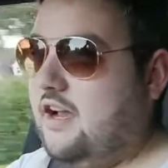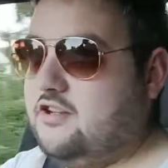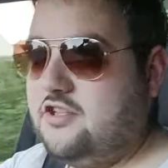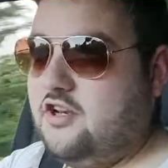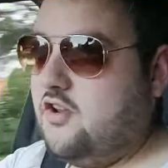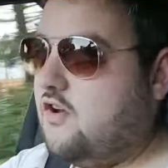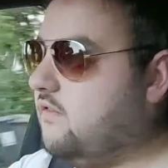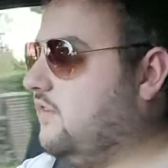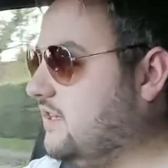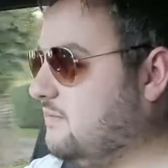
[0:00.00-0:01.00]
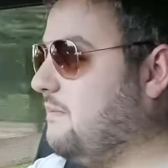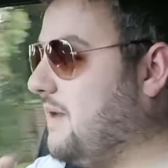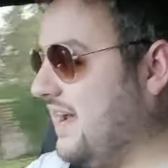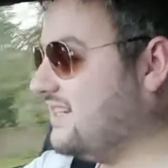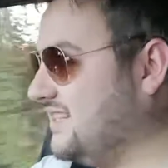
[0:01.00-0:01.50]
I just love this
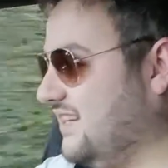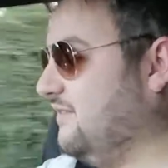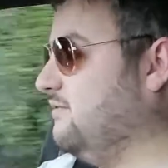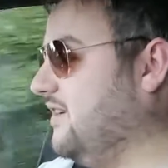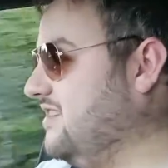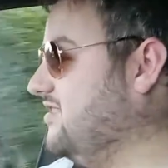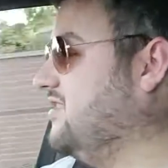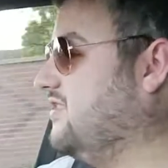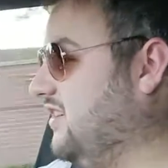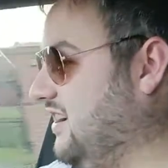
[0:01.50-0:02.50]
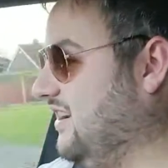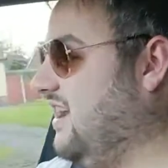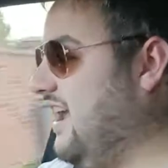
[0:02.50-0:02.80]
massive windscreen.